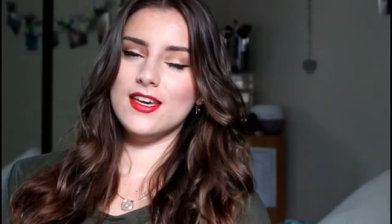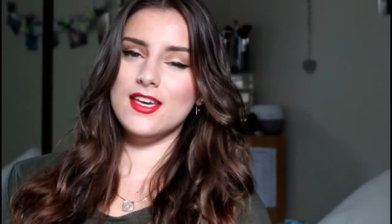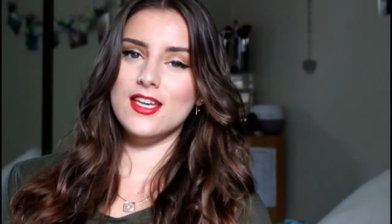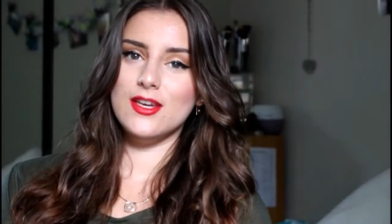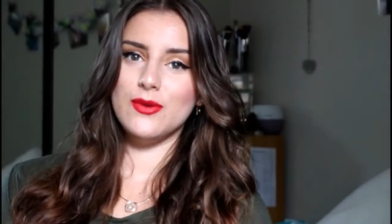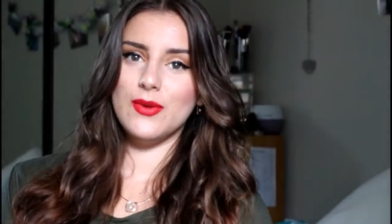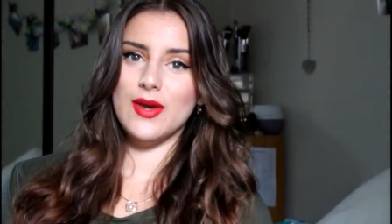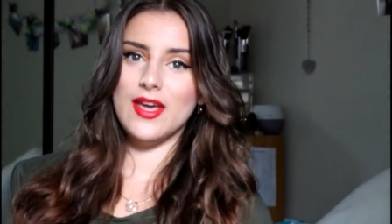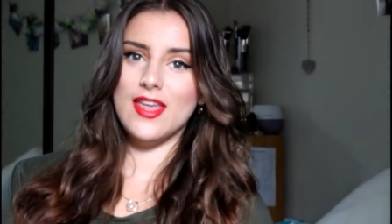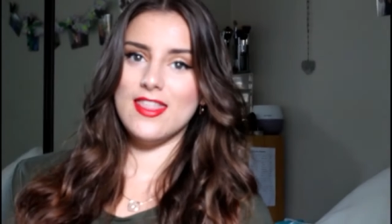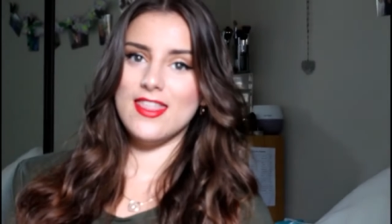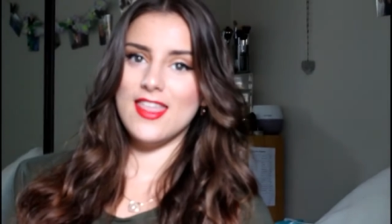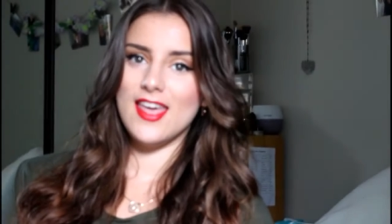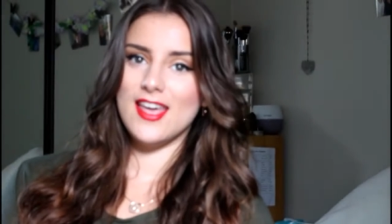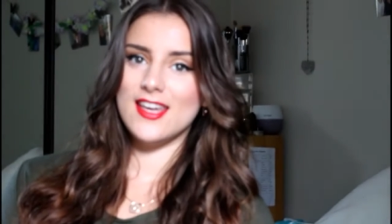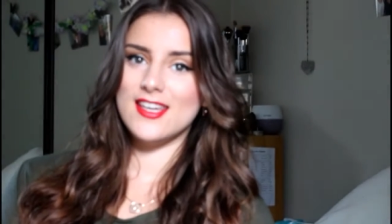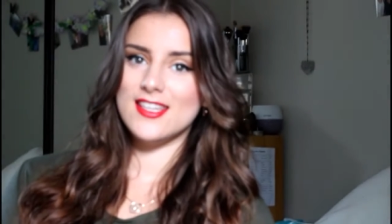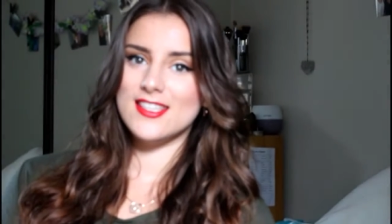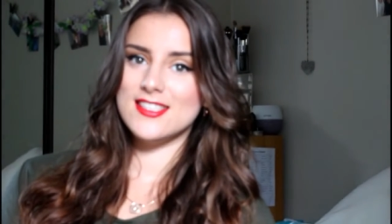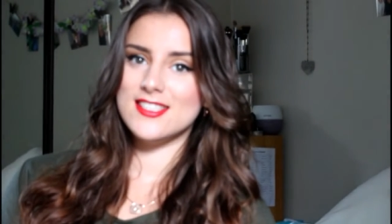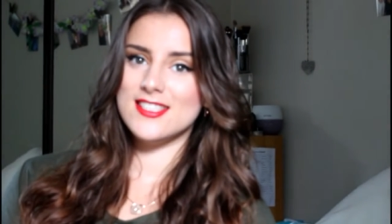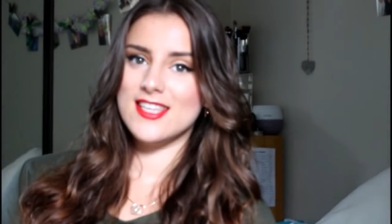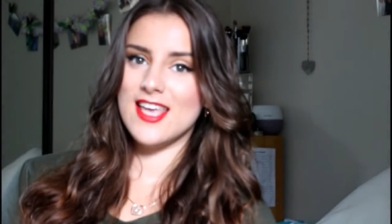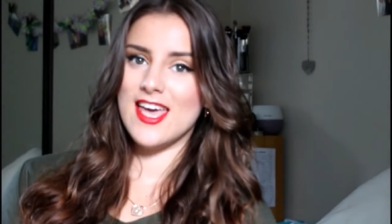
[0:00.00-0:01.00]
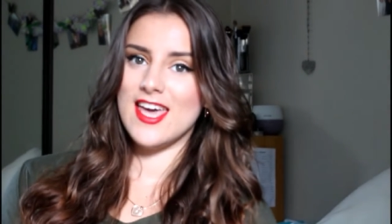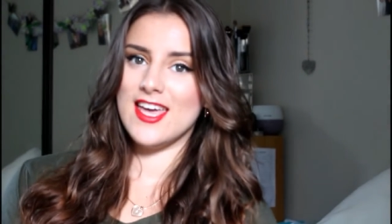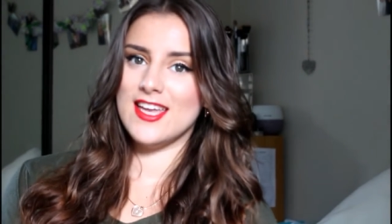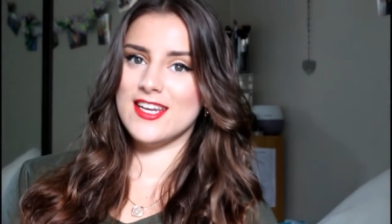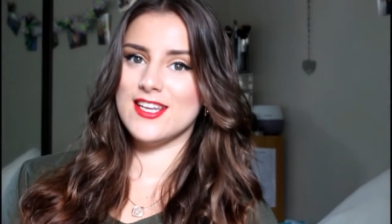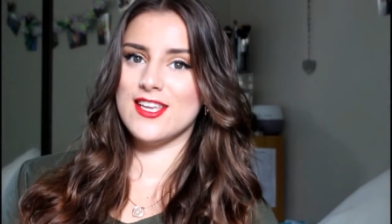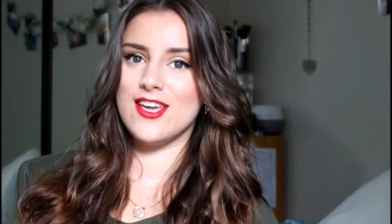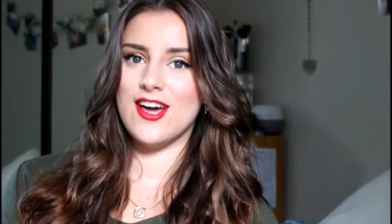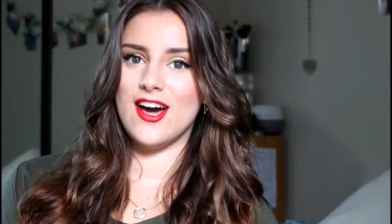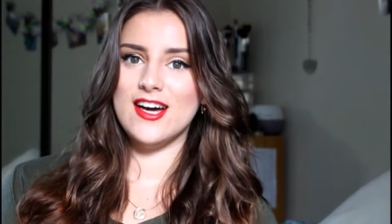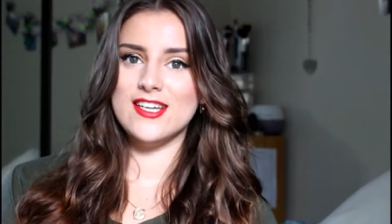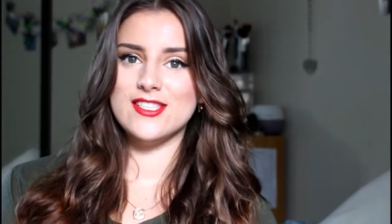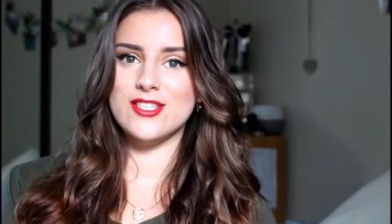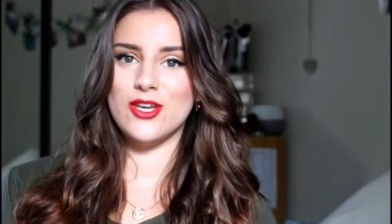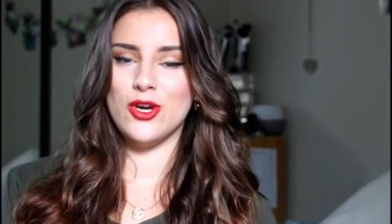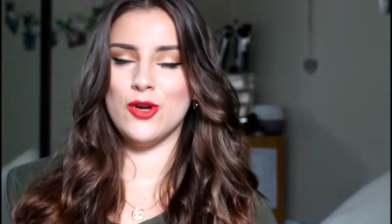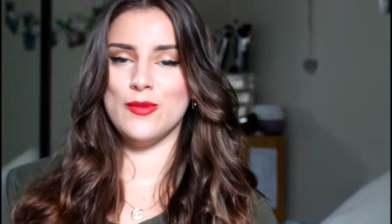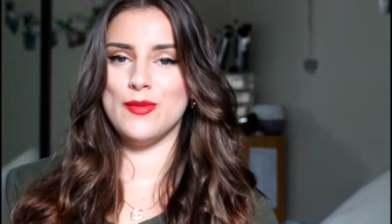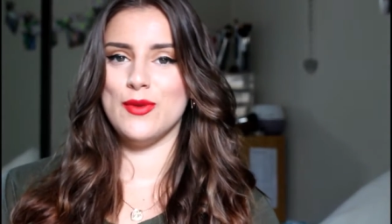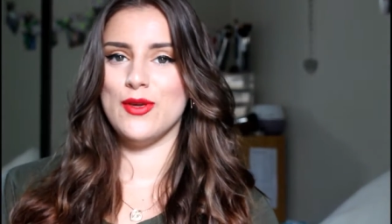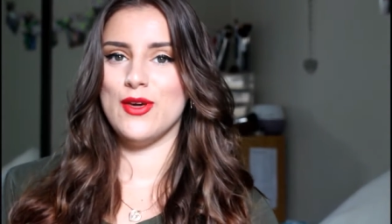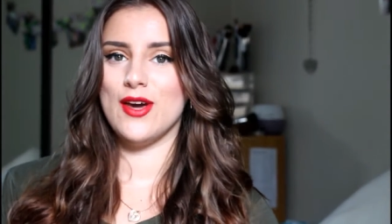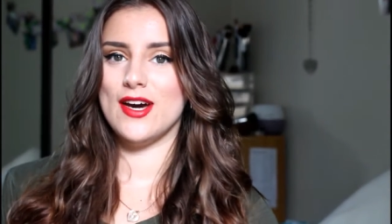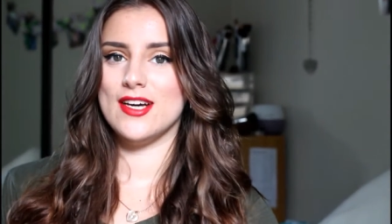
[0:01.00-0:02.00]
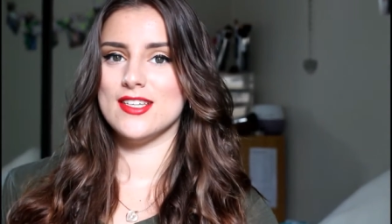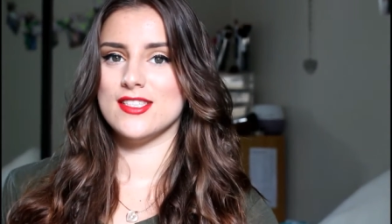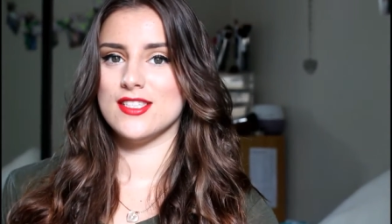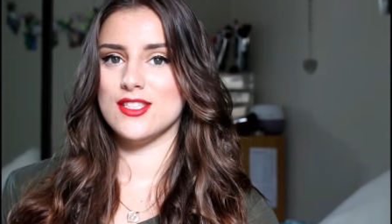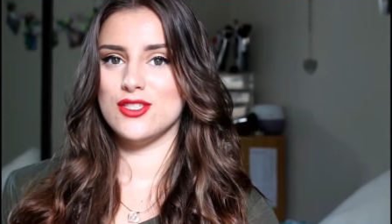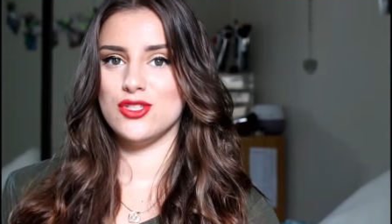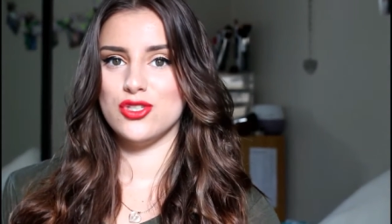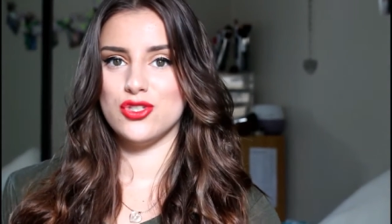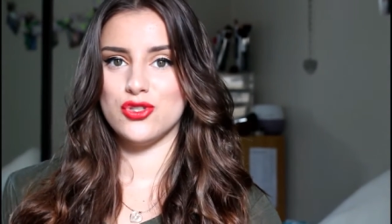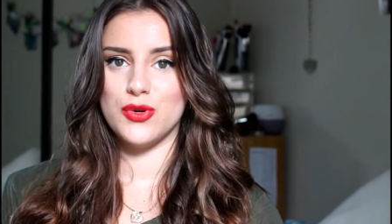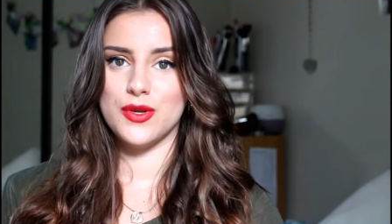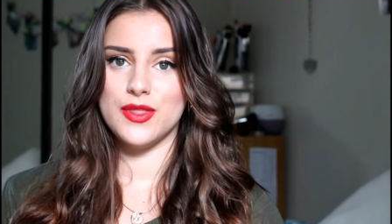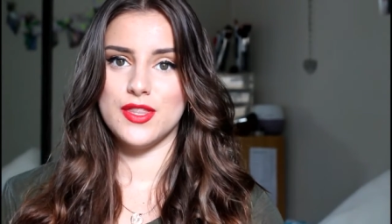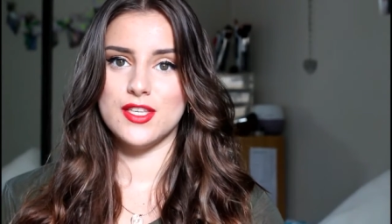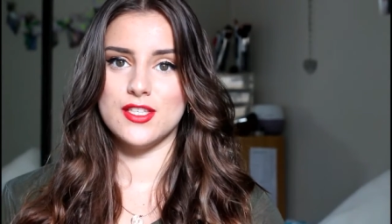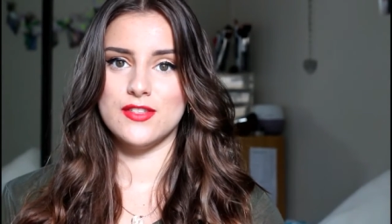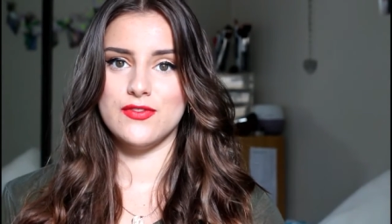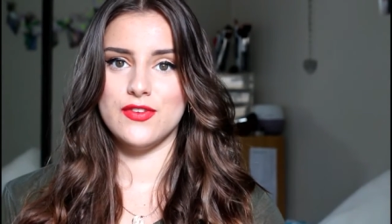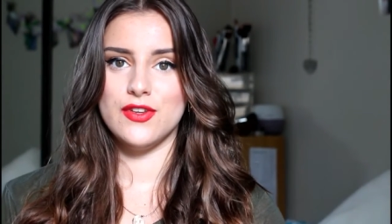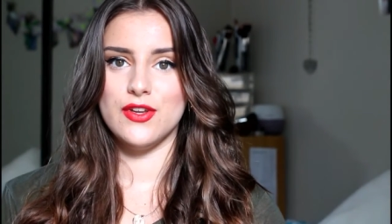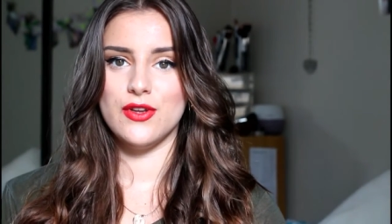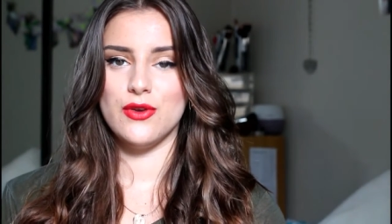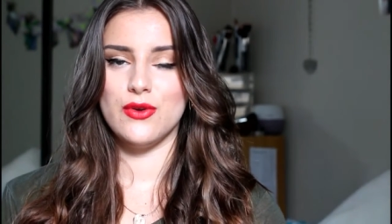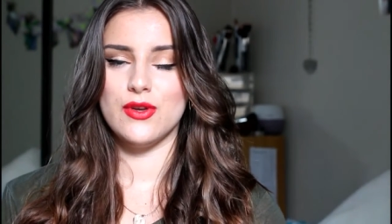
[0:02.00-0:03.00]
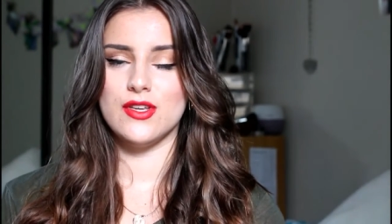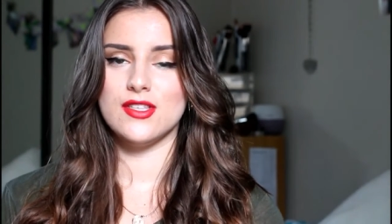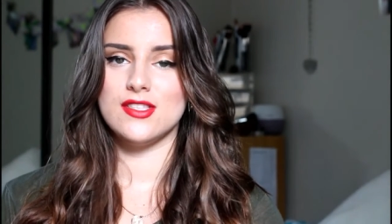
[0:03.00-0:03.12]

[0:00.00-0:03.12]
Anyway, that is it guys. I hope you guys enjoyed this video.